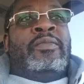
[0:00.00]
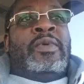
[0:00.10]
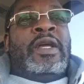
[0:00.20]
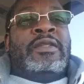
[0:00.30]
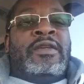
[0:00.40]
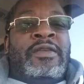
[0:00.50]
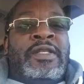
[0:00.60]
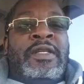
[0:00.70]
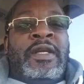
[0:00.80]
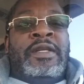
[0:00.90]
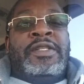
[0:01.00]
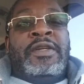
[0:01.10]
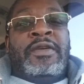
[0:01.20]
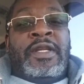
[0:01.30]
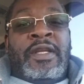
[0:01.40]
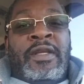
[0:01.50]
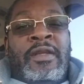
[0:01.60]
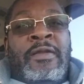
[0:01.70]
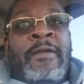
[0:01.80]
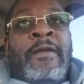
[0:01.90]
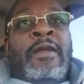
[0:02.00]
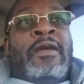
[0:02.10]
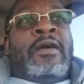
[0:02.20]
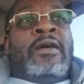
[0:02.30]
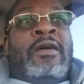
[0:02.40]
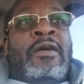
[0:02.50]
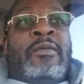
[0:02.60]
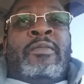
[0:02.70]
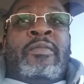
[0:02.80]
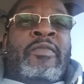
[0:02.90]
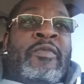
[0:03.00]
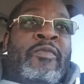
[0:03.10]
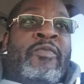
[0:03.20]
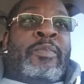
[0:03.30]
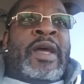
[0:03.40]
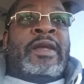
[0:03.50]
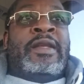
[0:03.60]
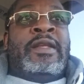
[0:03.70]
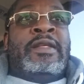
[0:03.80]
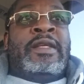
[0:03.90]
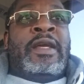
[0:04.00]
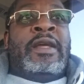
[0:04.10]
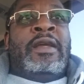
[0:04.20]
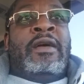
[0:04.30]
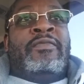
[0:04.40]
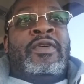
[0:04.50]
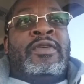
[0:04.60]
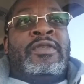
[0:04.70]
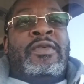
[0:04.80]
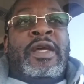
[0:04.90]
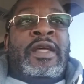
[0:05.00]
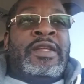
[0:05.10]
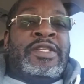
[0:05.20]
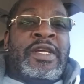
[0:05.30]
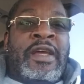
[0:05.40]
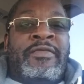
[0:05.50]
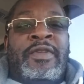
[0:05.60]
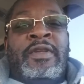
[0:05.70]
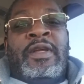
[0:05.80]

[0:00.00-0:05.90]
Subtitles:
SRT8 Cherokee. Back in the day, I've also had a Javelin.